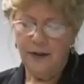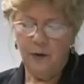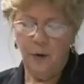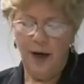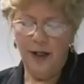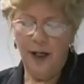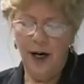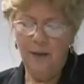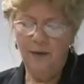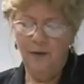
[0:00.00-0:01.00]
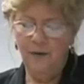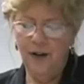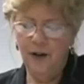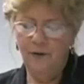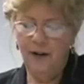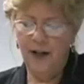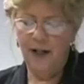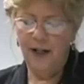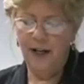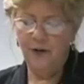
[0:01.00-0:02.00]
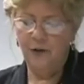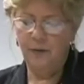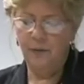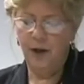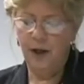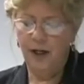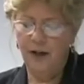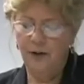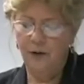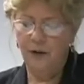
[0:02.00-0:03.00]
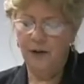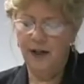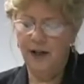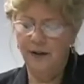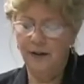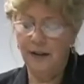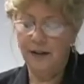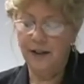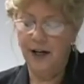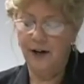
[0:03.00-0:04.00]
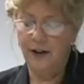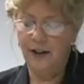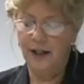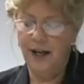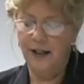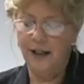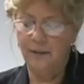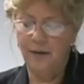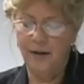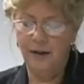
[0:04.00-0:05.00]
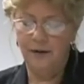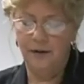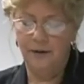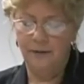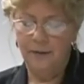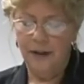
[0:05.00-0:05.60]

It's quite common for very fine and naturally blonde hair to entirely lack a medulla.